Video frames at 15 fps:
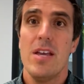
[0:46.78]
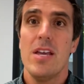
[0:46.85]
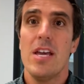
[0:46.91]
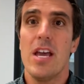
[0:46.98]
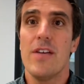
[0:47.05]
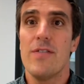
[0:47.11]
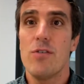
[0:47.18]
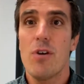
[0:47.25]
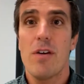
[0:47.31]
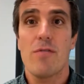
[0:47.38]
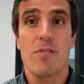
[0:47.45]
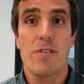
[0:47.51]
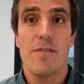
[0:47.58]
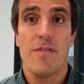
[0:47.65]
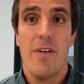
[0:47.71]
If you have
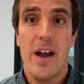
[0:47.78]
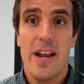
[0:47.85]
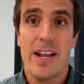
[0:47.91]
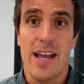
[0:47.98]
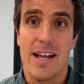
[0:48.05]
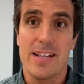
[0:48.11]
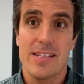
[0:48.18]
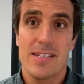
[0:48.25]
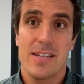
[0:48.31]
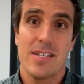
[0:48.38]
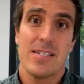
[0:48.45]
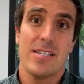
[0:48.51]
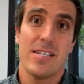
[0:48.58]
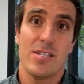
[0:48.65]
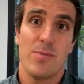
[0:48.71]
refinanced
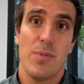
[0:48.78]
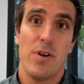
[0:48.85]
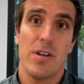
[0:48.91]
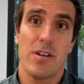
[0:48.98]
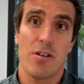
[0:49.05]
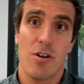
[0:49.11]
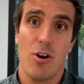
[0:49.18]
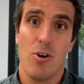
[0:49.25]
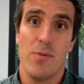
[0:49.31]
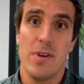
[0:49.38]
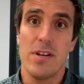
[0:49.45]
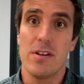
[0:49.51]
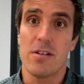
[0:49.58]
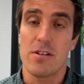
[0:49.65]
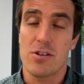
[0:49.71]
since putting your home
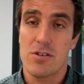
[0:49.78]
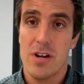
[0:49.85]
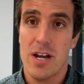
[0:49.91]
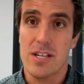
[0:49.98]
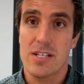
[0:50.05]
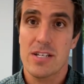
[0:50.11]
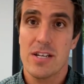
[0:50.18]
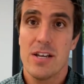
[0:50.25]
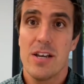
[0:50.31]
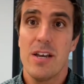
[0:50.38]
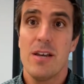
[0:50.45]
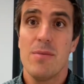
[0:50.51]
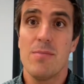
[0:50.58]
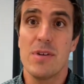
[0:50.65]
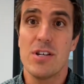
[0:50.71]
into your trust,
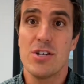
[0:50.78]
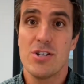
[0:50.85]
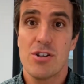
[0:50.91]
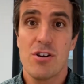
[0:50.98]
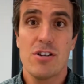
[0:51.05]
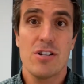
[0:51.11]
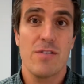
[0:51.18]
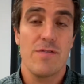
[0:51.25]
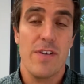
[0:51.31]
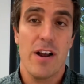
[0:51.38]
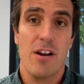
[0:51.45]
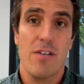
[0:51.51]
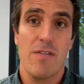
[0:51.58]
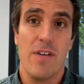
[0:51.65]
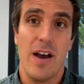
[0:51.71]
be sure to
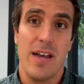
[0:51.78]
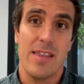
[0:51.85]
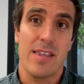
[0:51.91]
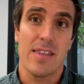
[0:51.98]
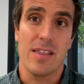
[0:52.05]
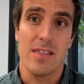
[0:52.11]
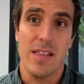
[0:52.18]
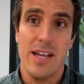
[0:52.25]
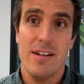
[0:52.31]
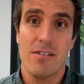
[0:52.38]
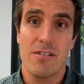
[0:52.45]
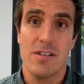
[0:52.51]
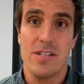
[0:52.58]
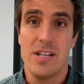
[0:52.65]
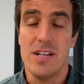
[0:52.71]
verify that the
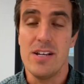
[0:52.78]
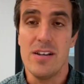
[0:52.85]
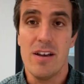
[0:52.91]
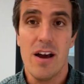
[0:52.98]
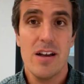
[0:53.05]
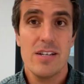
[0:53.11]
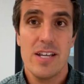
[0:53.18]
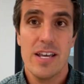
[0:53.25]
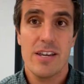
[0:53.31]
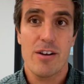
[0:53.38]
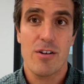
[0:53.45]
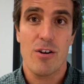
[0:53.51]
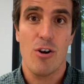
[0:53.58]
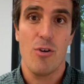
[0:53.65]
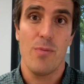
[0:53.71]
lender did not take your
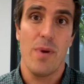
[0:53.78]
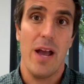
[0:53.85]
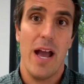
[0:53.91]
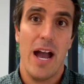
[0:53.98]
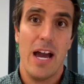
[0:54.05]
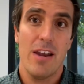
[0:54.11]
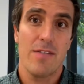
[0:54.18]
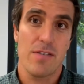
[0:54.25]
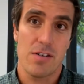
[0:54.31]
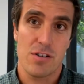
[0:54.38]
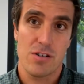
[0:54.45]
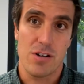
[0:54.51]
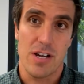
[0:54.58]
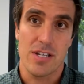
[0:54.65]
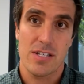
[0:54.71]
home out of your
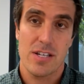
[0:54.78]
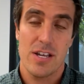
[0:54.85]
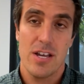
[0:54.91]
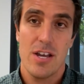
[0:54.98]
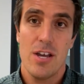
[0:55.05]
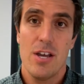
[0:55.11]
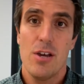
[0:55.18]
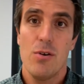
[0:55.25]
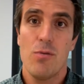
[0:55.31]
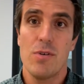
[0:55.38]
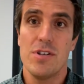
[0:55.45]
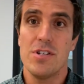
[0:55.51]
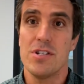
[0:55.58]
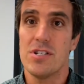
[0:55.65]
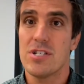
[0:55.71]
trust,
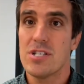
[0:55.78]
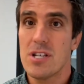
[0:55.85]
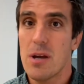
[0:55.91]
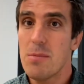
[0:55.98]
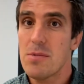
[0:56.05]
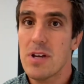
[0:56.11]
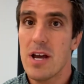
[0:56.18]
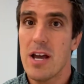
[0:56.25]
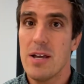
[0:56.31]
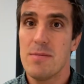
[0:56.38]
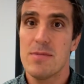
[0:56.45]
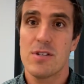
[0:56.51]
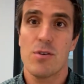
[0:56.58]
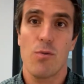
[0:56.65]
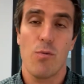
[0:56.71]
which is
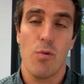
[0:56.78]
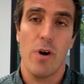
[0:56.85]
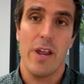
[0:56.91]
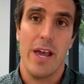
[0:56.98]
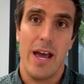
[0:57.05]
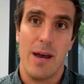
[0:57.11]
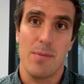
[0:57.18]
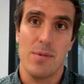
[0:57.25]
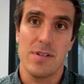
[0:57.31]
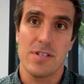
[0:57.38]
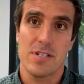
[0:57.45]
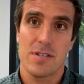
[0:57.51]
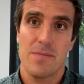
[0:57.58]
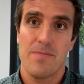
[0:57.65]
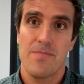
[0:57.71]
sometimes what happens.